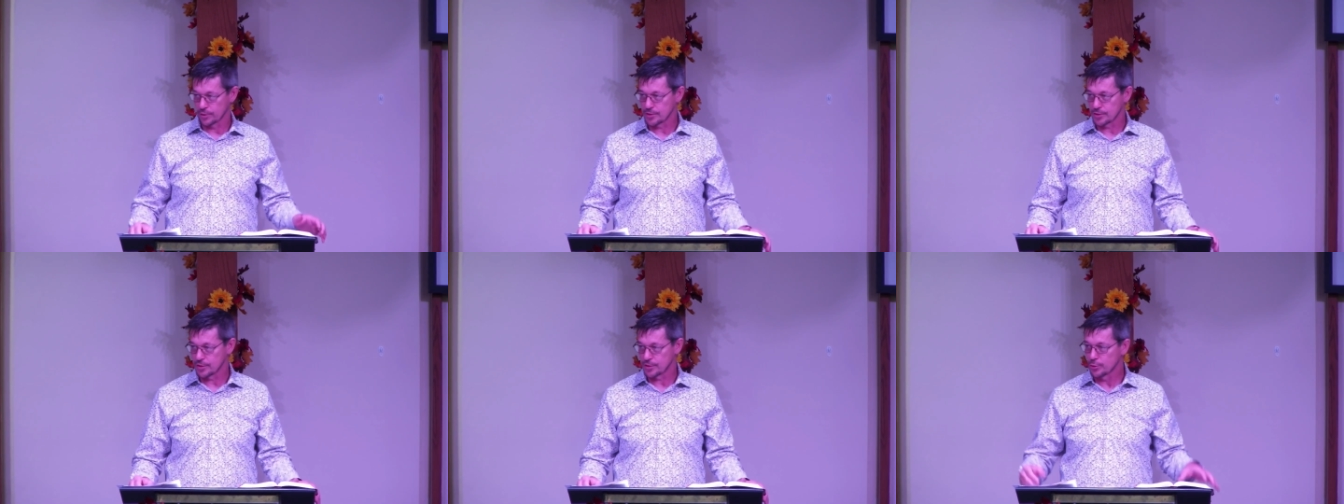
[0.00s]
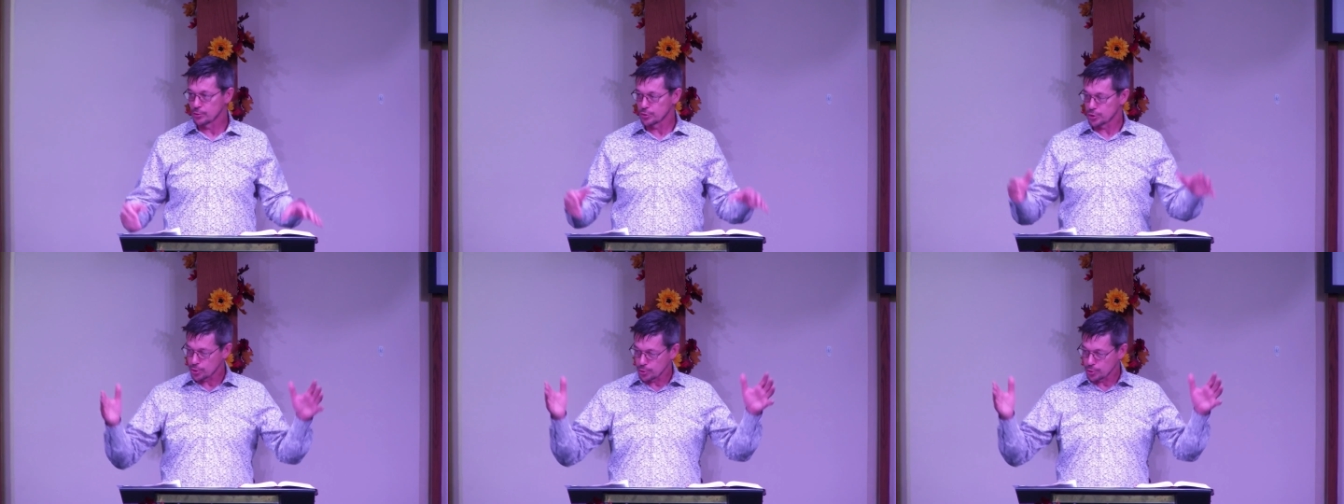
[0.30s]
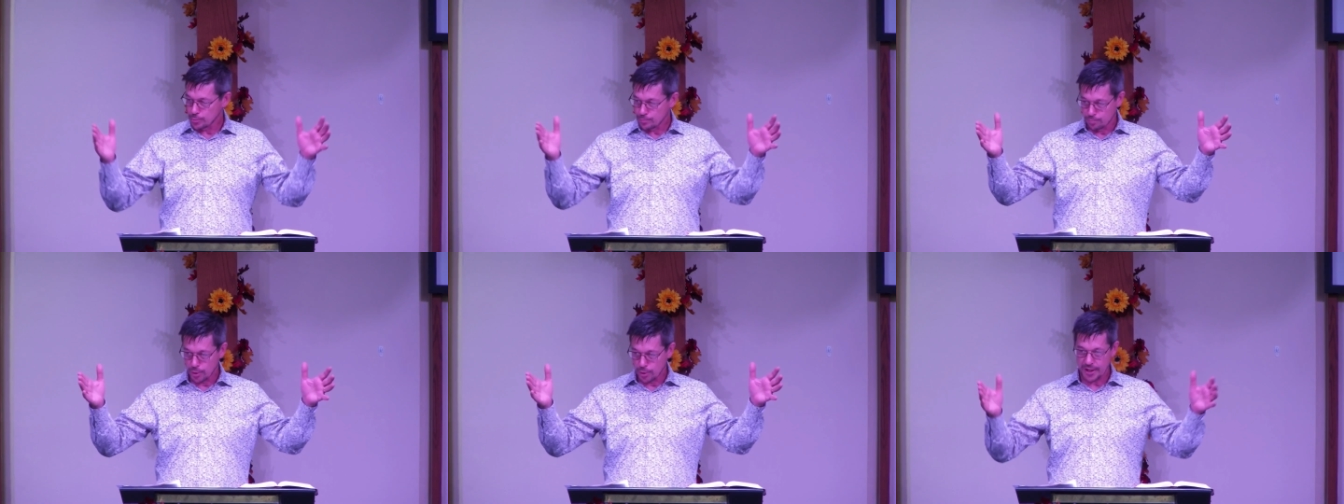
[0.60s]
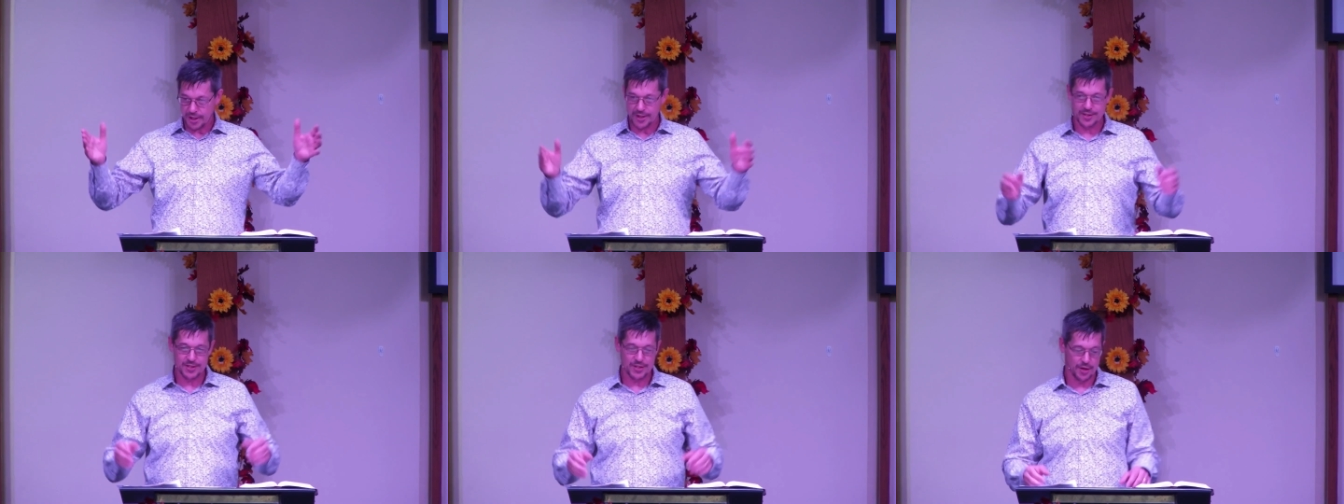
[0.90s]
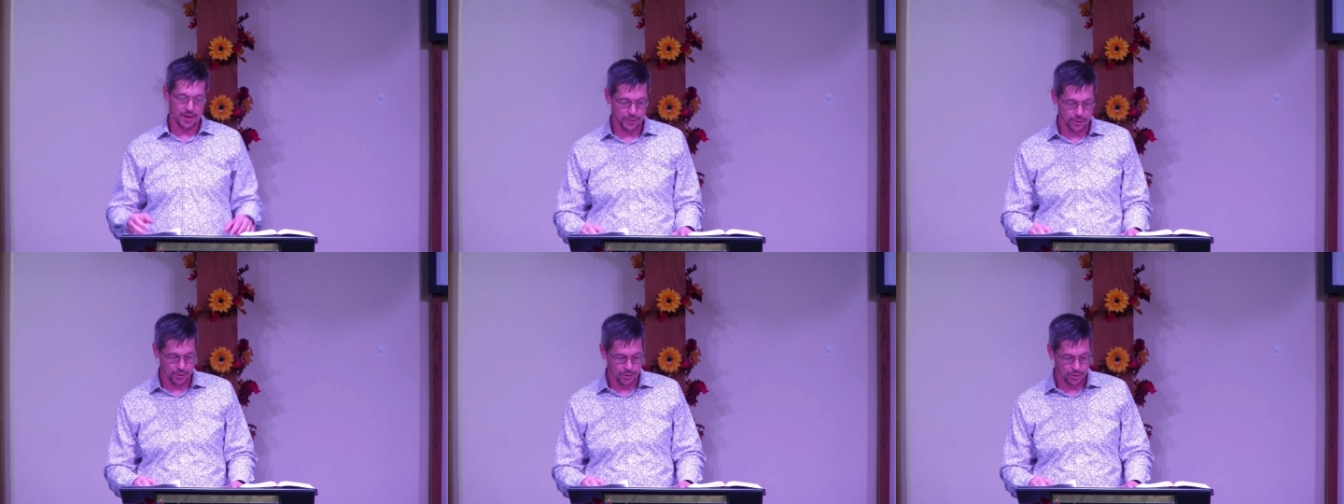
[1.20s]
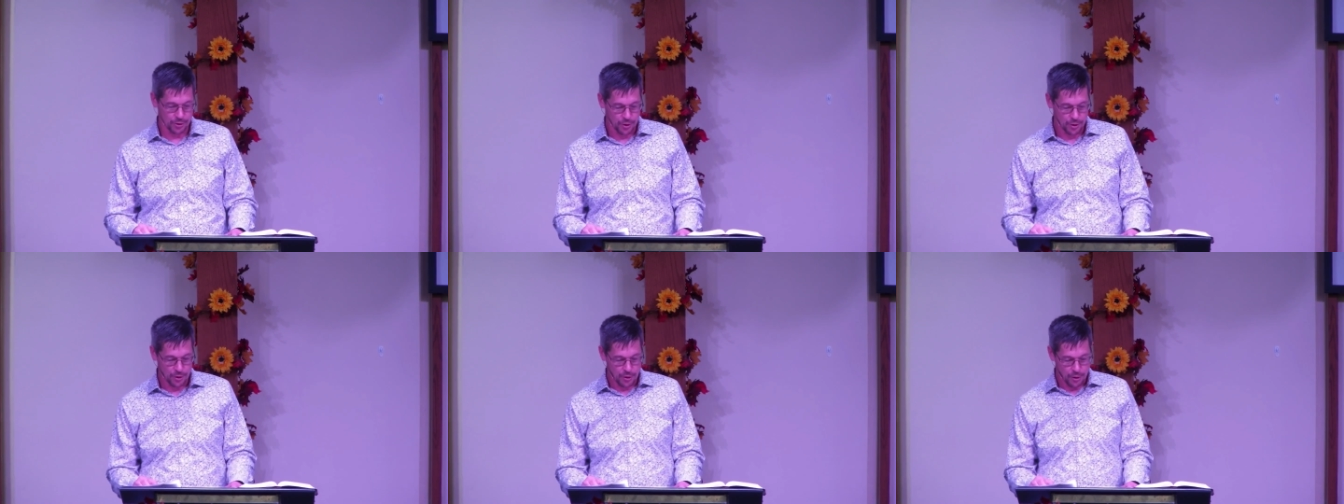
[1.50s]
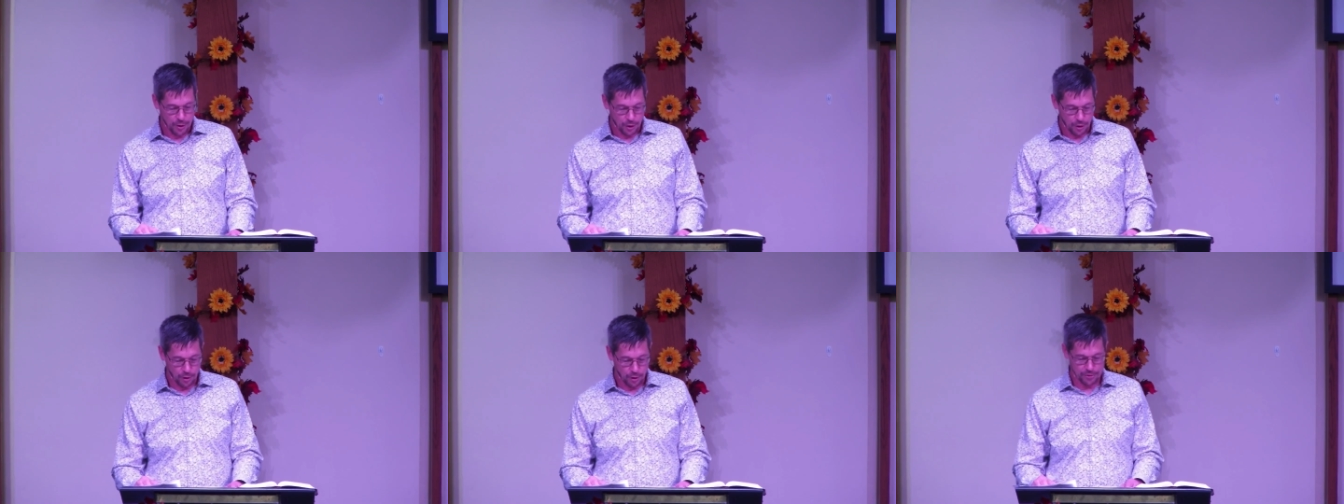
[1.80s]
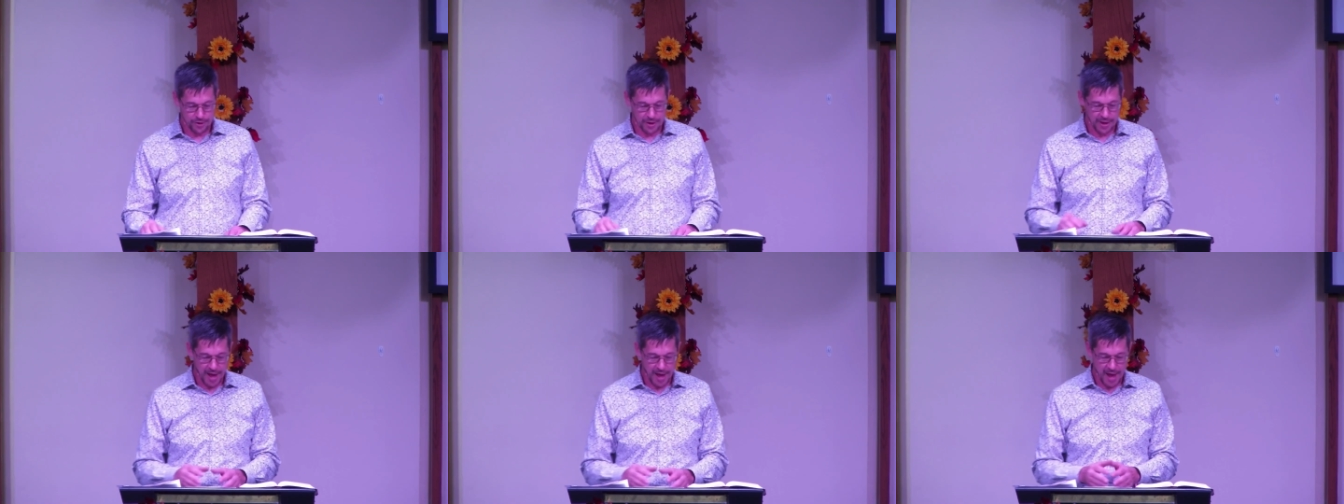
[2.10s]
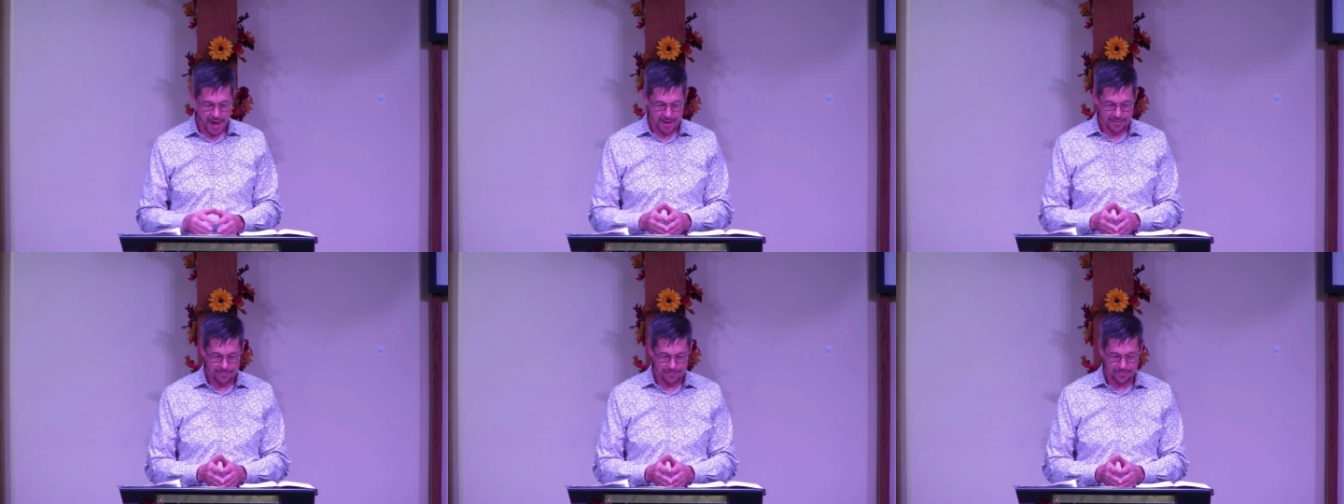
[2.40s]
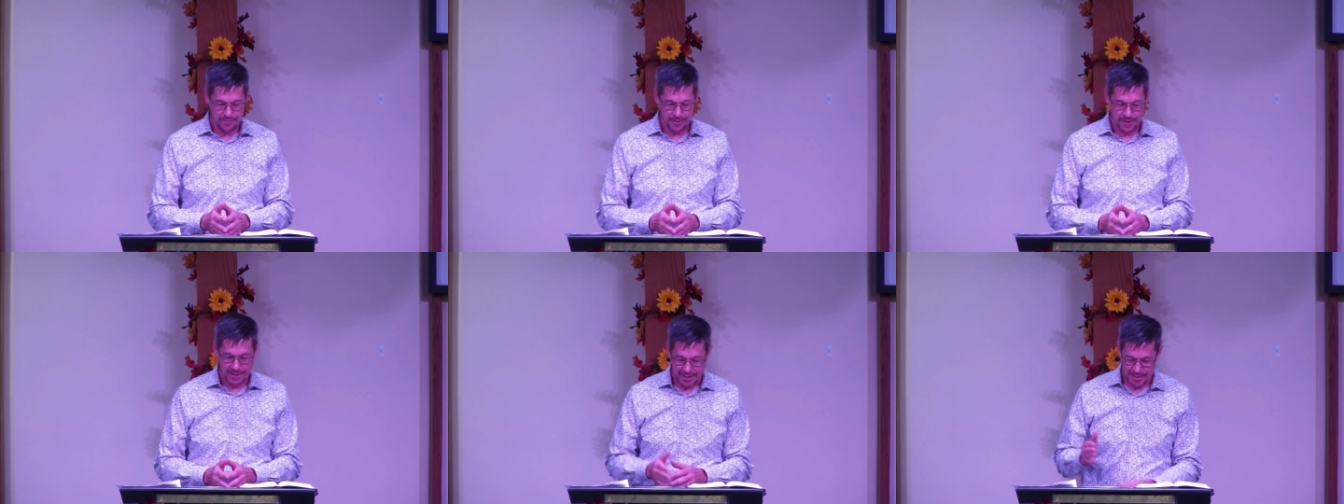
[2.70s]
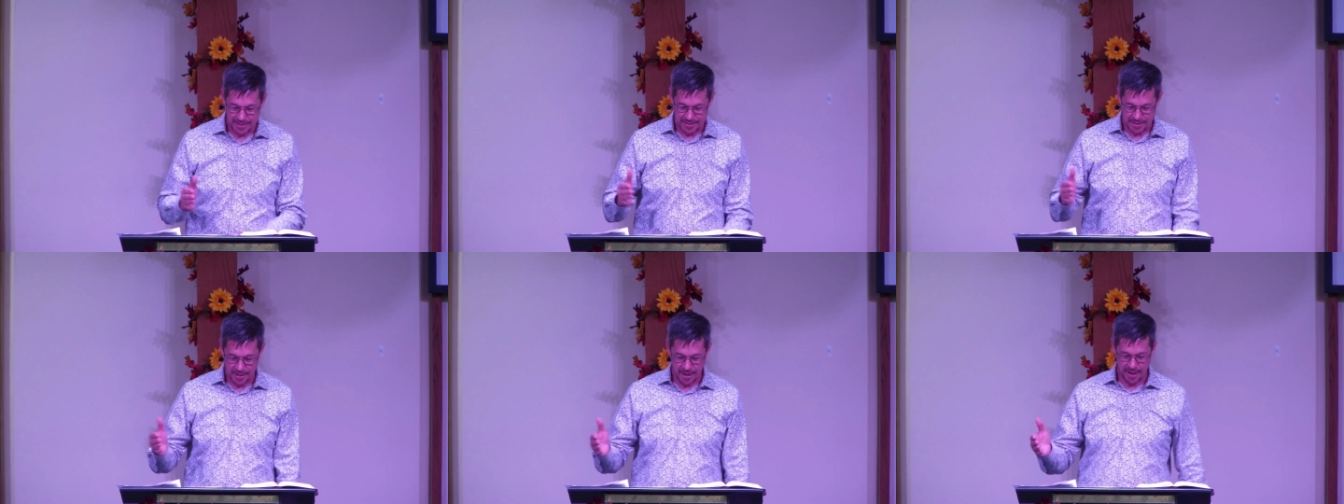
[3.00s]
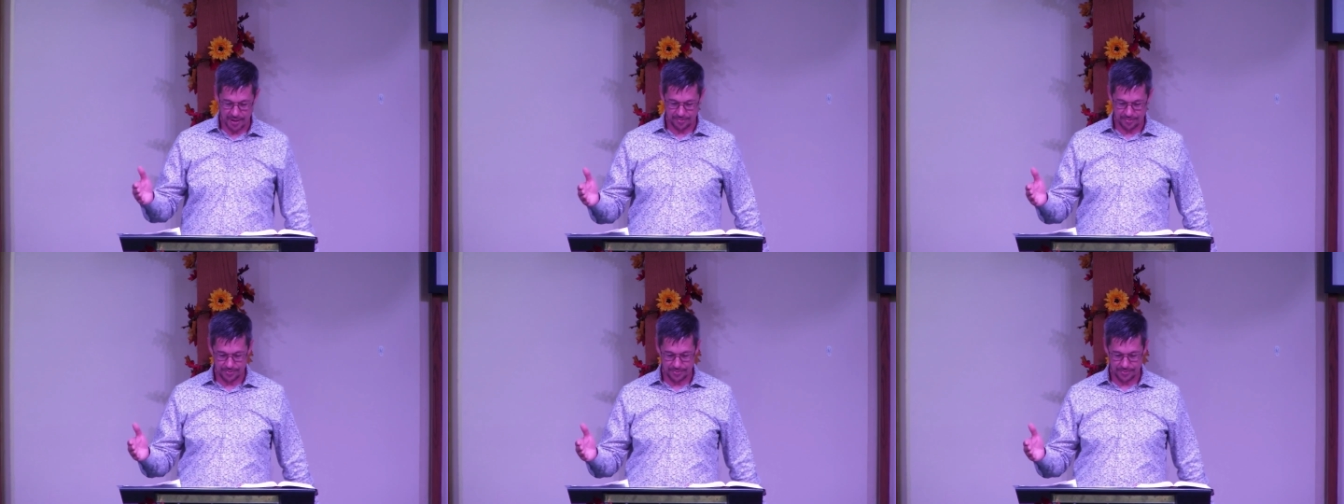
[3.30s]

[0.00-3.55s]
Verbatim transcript: those two bookends of your earthly life, is enough.